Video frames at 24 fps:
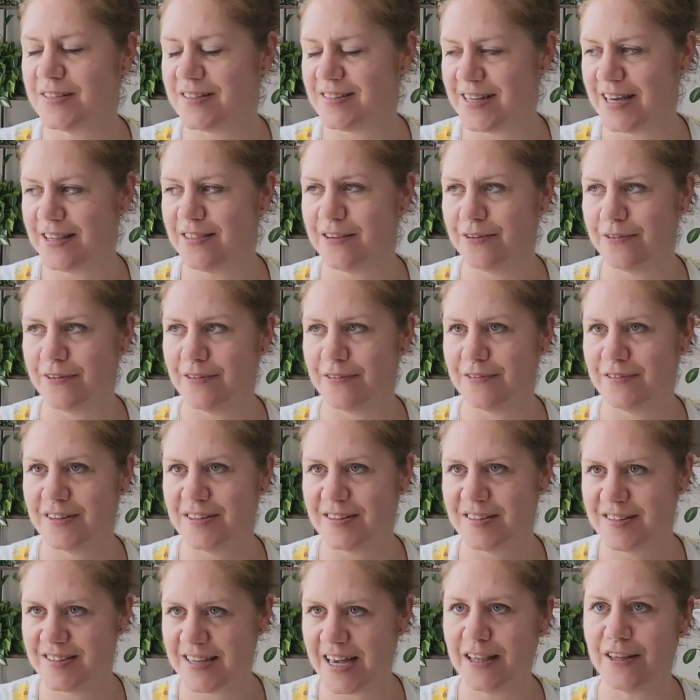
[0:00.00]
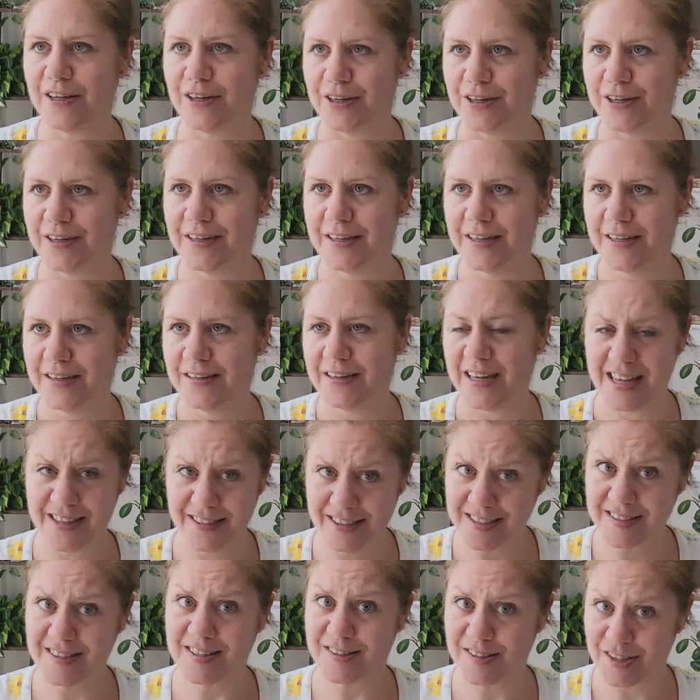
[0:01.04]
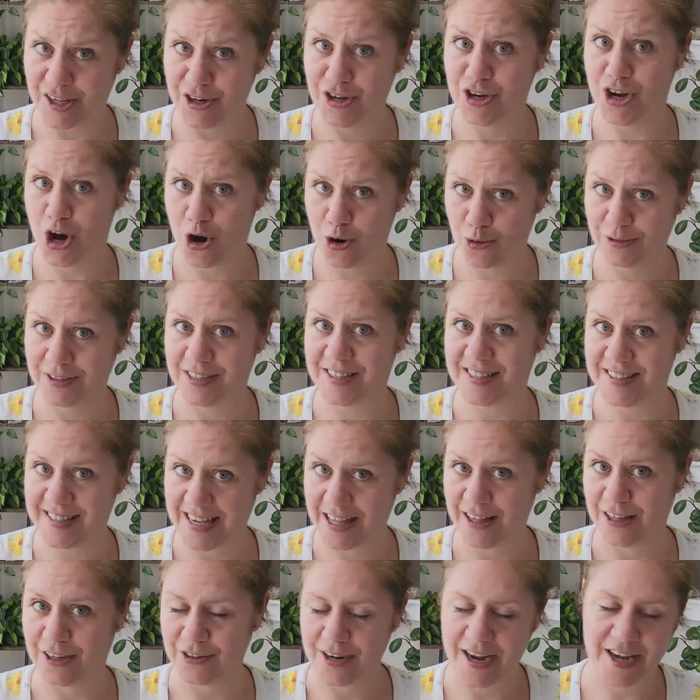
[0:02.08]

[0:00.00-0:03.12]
is that the seller, and this is a known seller.